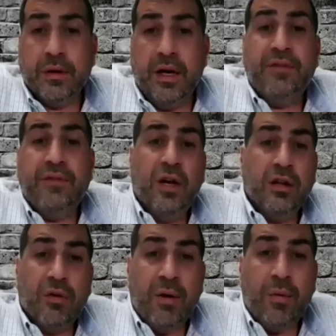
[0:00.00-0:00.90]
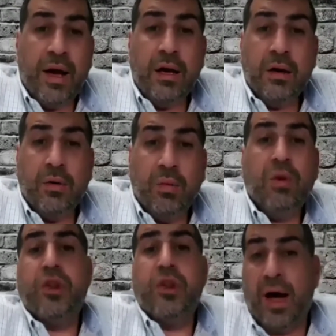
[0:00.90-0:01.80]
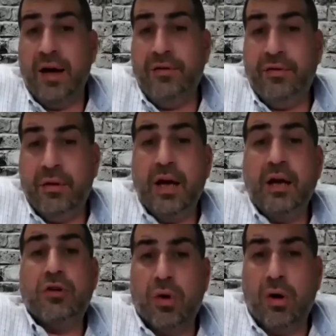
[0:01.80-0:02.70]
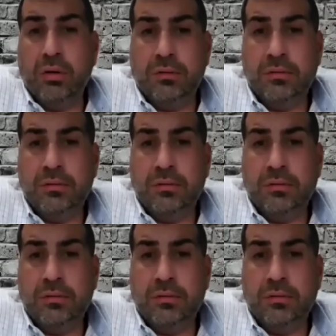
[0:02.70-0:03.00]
if done the right way, will thrive and grow.